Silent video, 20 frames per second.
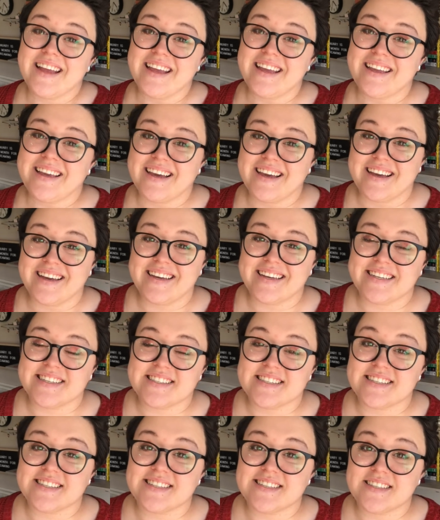Hey
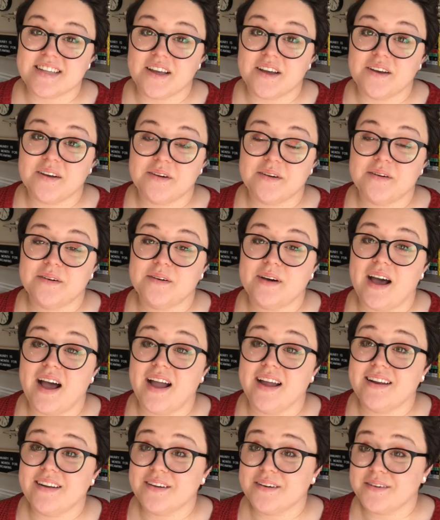guys, so
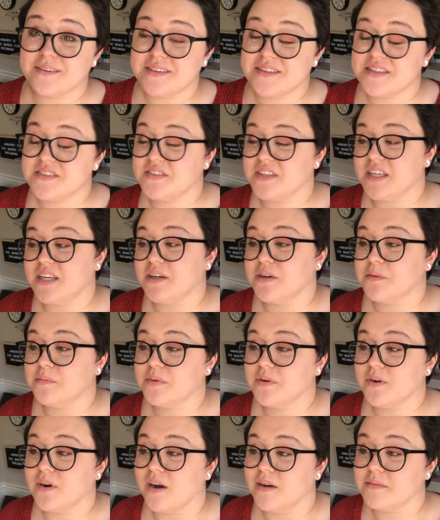I know this video
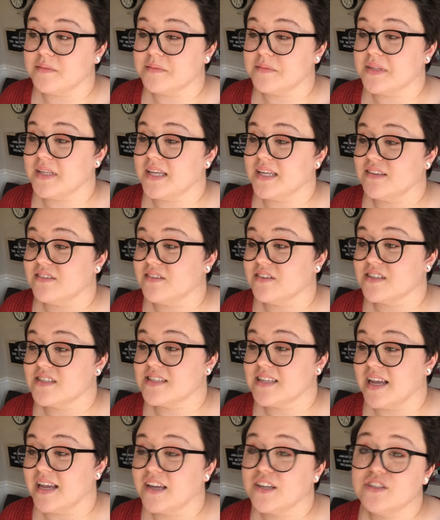probably
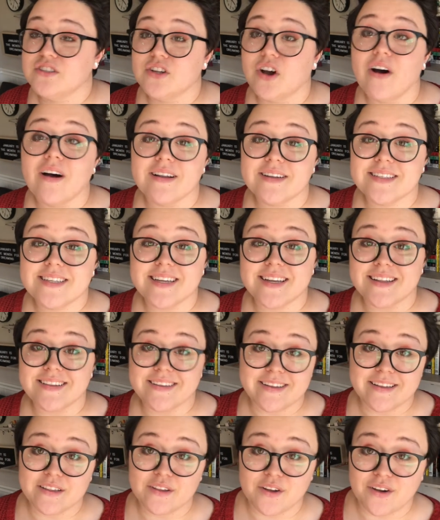looks like
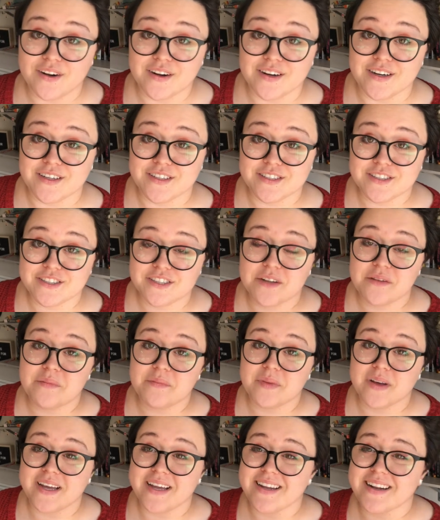dauntingly large,
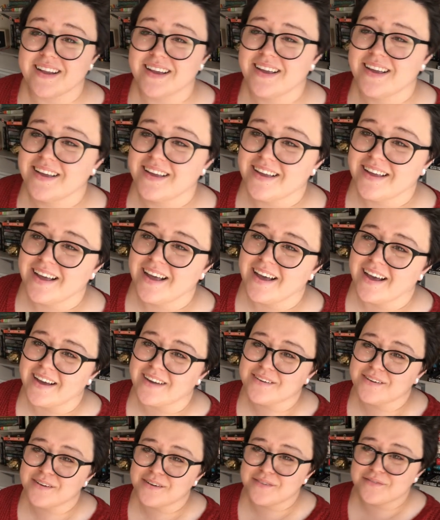but I
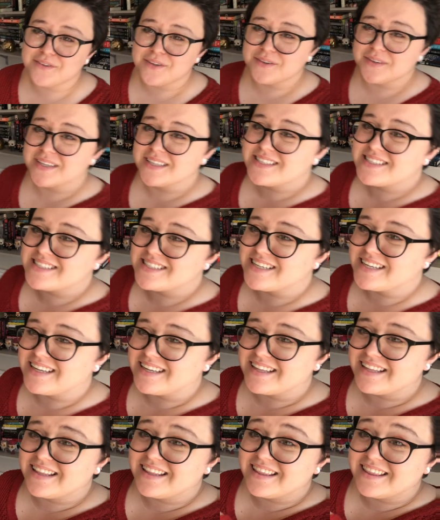don't know if you can
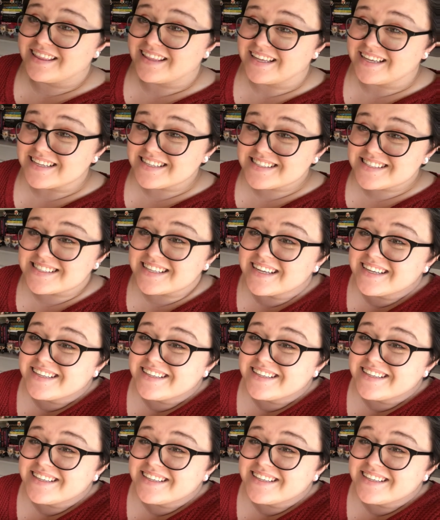see this,